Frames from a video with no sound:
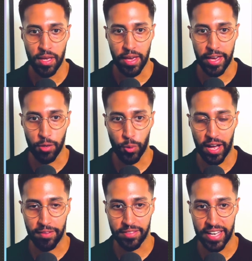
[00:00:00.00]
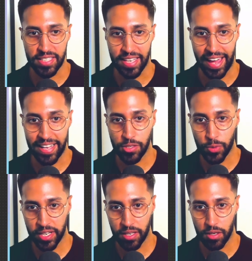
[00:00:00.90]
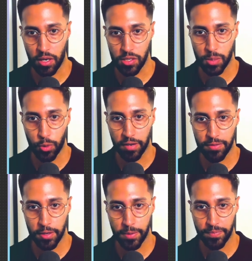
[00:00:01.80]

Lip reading: here we'll have data entering our sub-workflow.